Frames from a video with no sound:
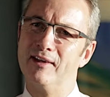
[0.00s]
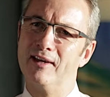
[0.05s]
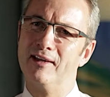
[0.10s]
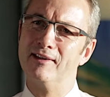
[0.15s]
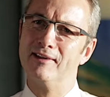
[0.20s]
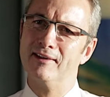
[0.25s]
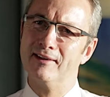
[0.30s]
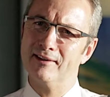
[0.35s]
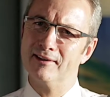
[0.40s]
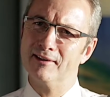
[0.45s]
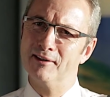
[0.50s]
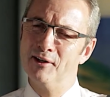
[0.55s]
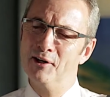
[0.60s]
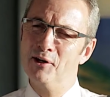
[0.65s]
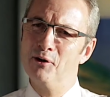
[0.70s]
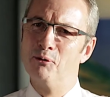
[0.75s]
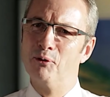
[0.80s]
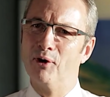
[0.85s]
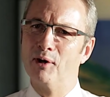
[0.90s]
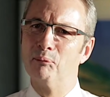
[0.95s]
then the
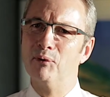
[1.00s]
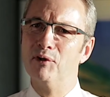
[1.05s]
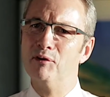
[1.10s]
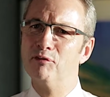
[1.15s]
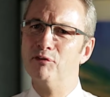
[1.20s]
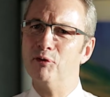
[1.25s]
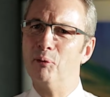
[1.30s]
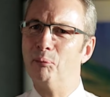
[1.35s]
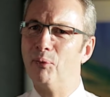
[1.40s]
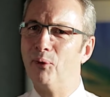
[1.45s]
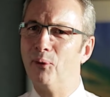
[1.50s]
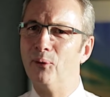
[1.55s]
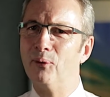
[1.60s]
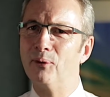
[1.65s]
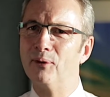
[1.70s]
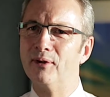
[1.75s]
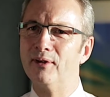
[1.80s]
rugby, football.